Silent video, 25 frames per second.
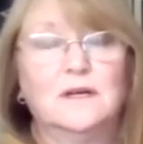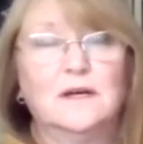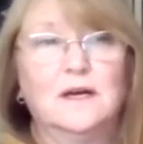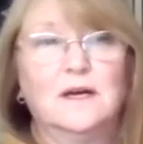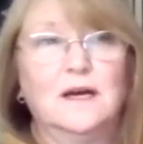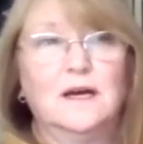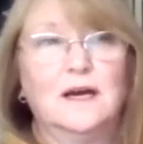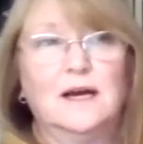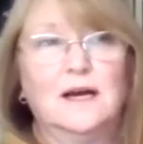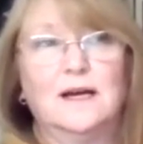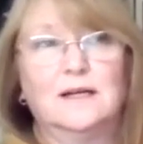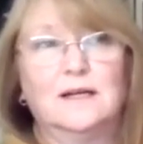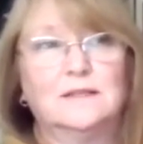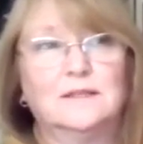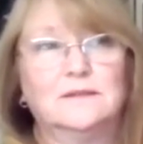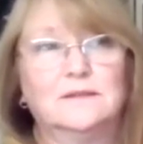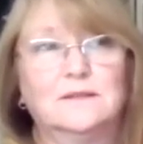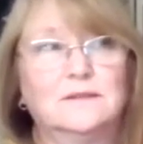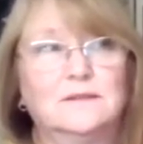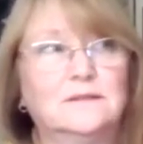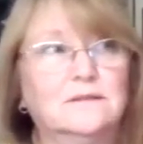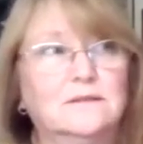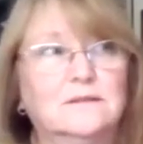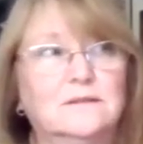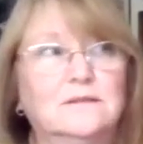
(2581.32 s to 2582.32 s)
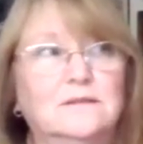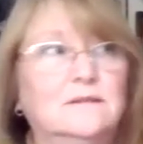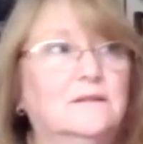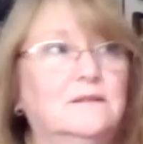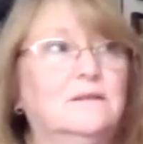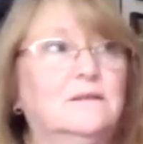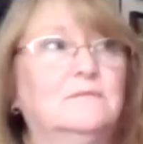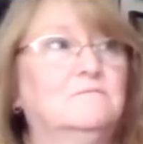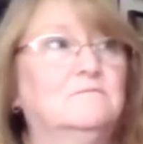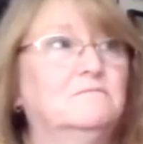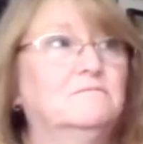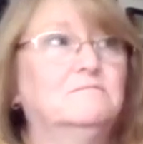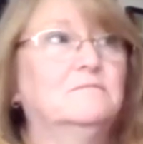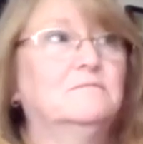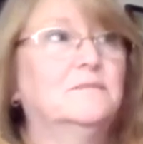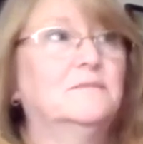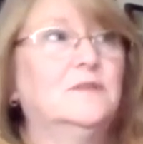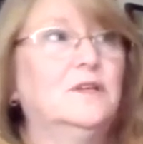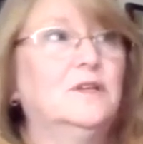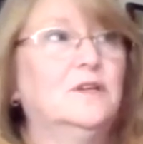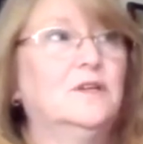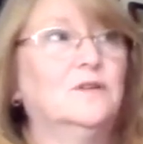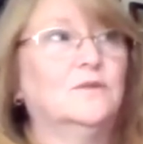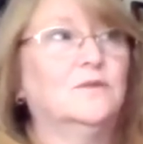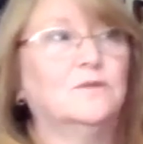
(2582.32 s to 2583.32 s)
and
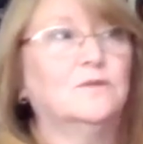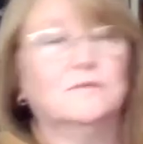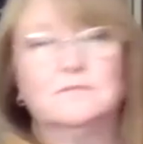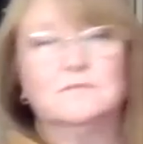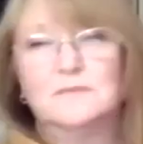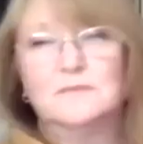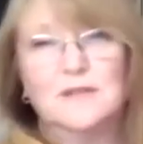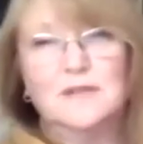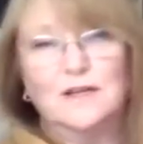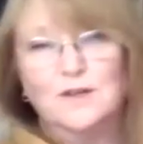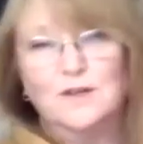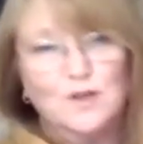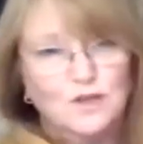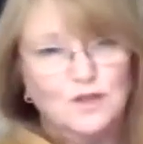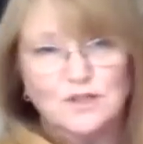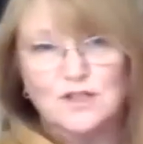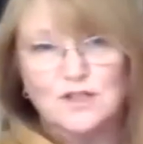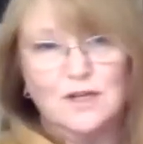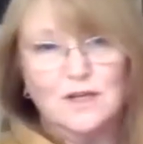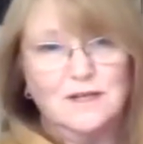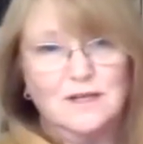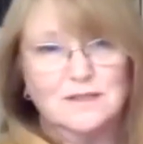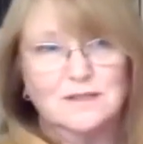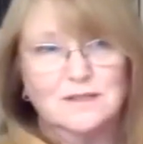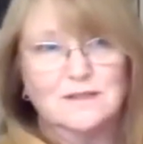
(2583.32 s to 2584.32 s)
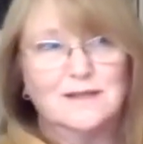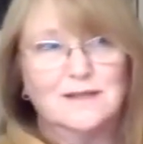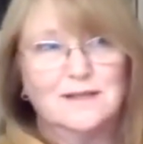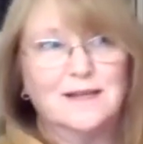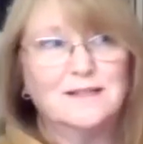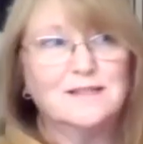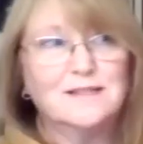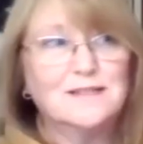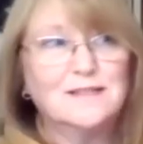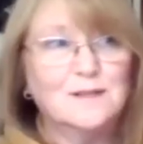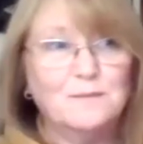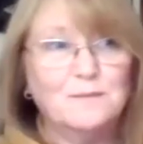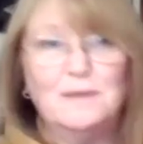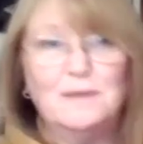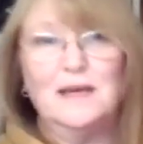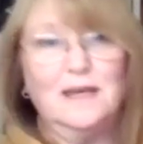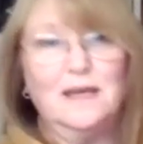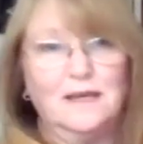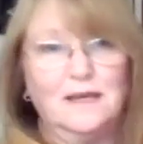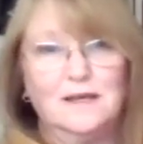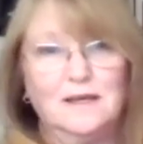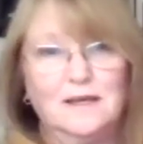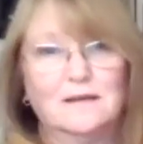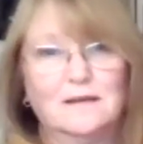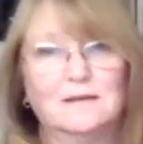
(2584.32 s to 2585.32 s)
you know they're nurtured then to
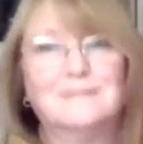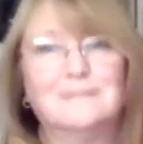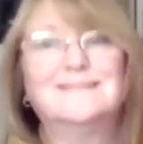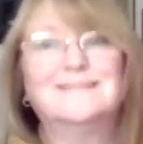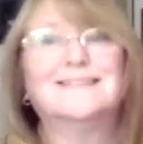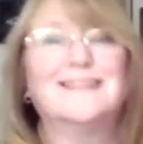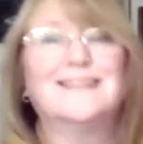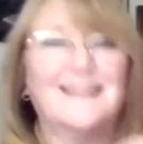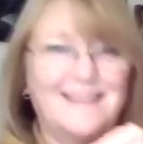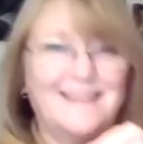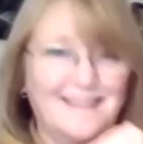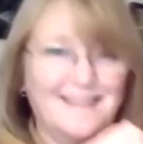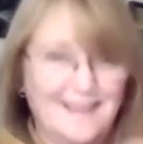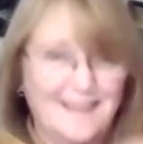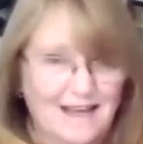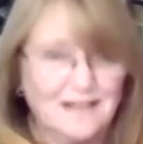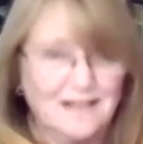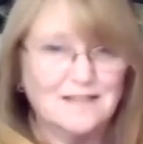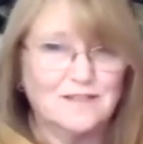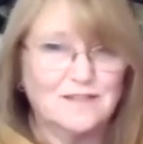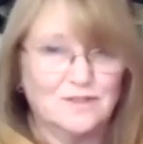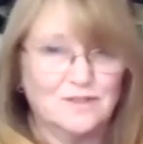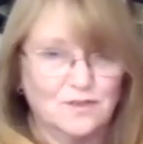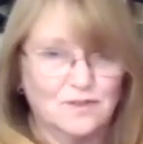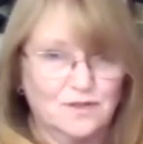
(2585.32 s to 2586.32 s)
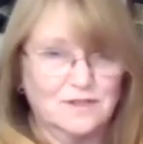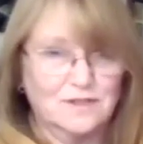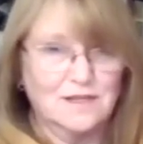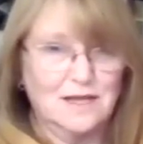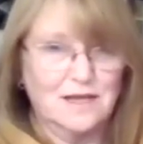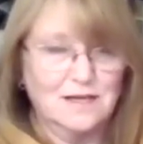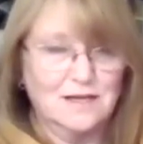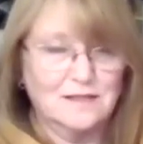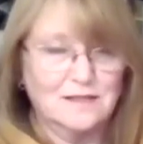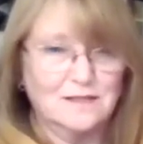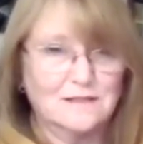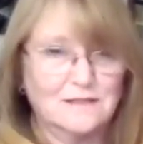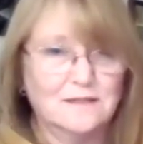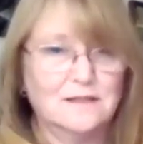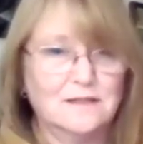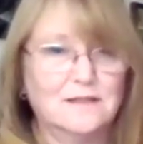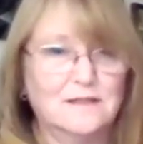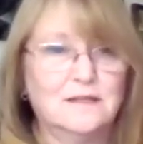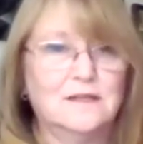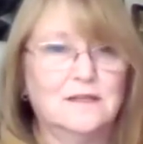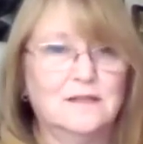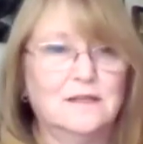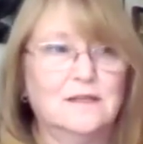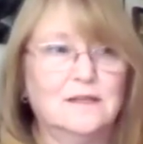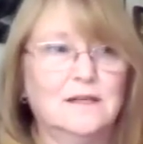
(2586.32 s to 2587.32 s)
me that's success
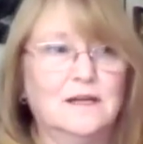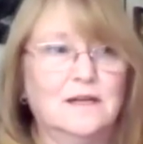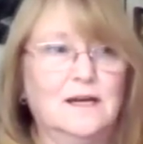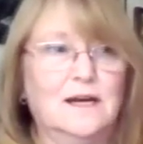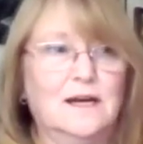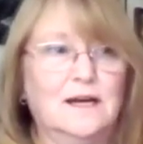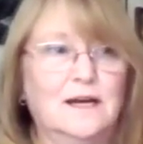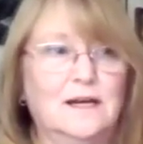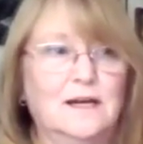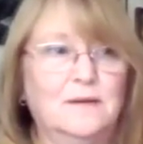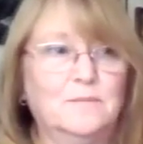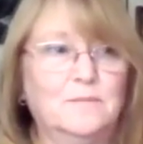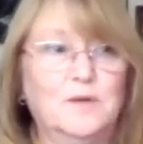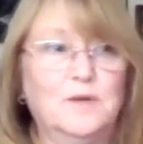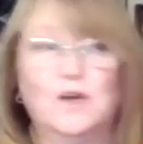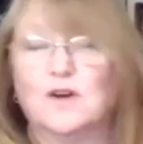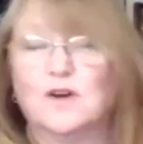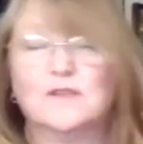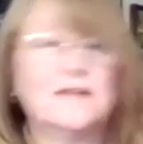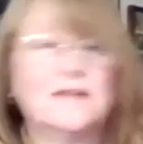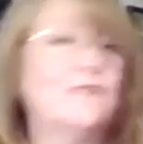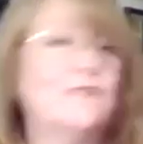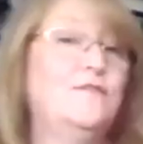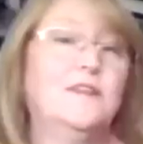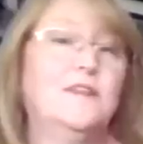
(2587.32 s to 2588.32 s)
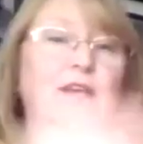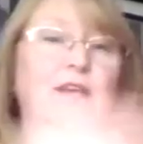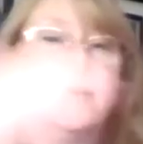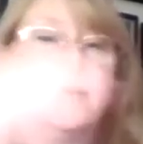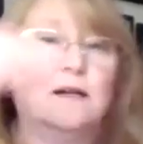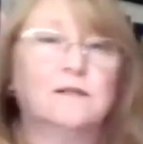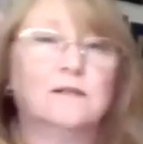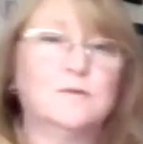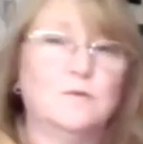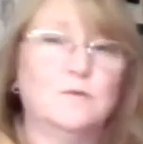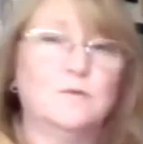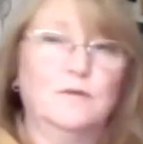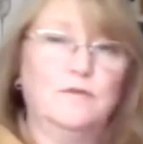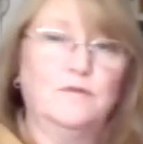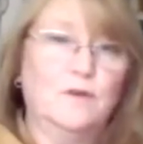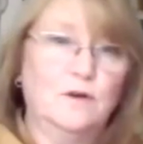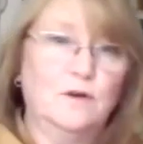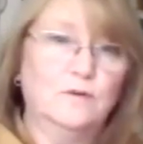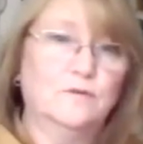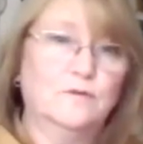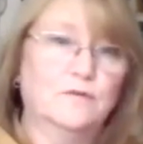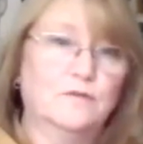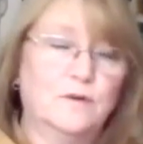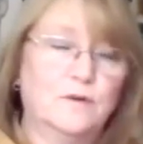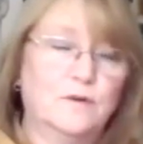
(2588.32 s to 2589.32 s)
because everything else will
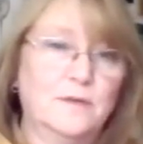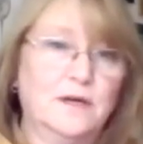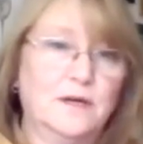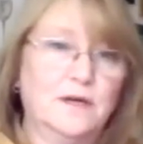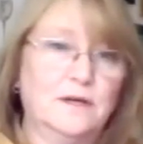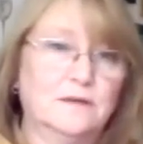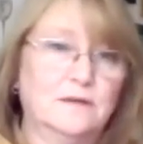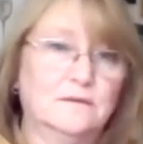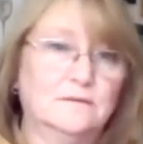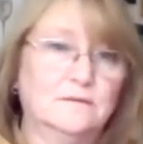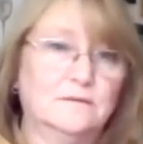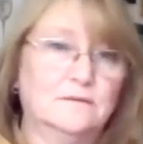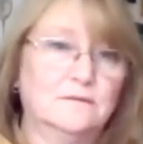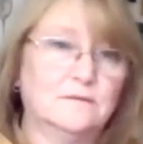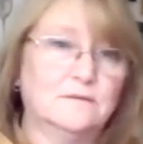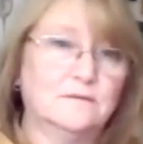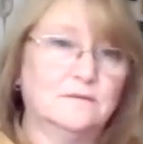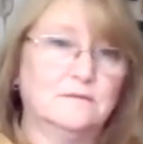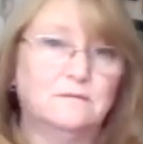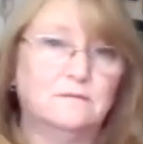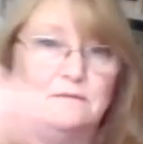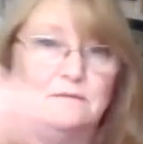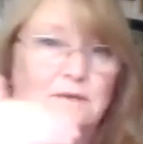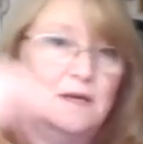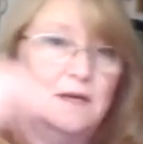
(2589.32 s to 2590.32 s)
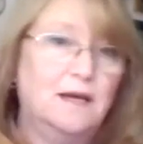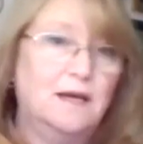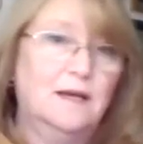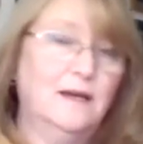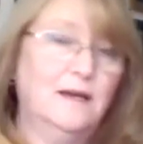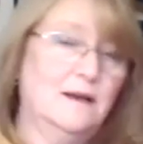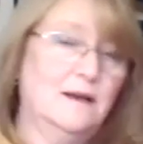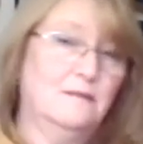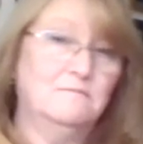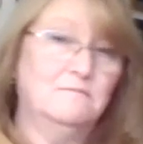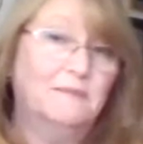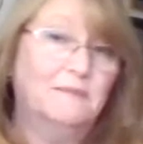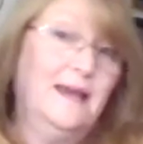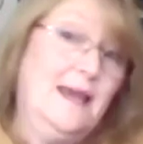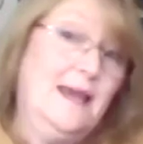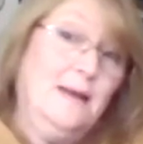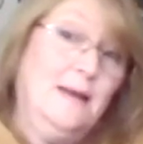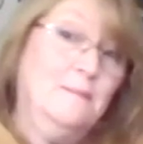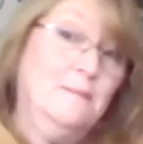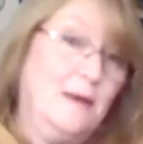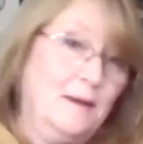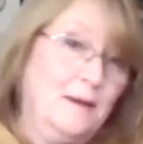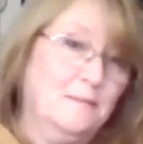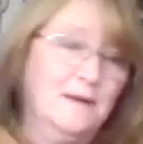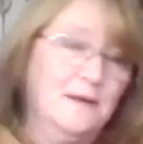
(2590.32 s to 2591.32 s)
follow from that in
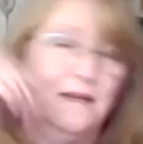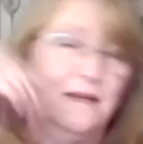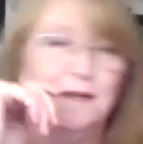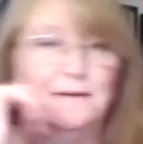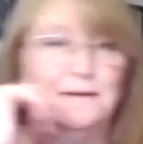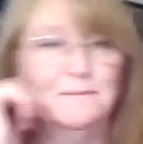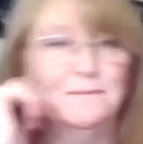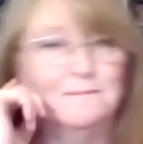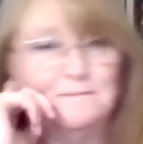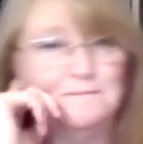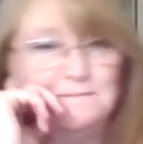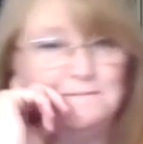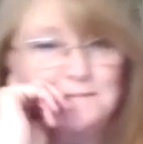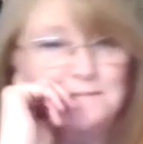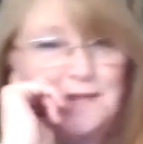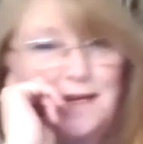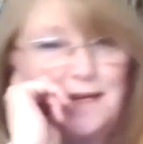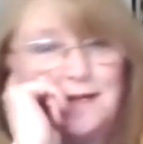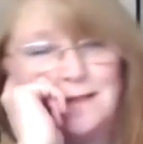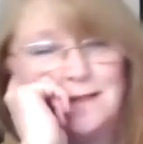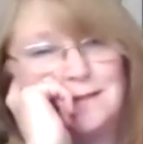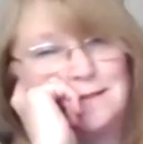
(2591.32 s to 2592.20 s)
my opinion that is